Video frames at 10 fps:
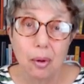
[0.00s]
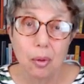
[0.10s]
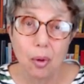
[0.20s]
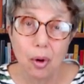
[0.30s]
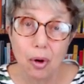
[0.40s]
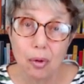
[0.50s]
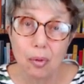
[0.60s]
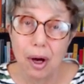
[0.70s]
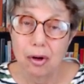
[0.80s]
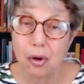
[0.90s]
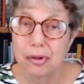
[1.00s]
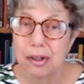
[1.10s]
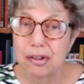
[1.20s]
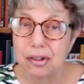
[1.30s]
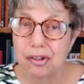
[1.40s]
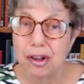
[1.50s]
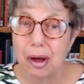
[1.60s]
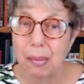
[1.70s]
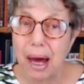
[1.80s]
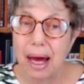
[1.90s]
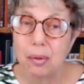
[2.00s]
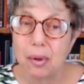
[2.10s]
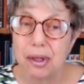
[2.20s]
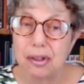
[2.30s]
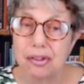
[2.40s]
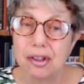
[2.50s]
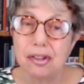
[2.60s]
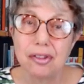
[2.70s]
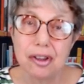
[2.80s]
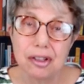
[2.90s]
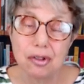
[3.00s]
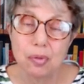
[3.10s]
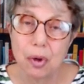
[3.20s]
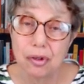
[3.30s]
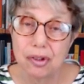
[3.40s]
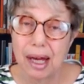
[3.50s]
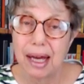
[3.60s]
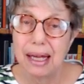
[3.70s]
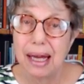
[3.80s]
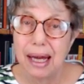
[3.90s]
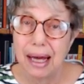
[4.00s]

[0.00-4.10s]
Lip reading: who, according to some eyewitnesses, this was a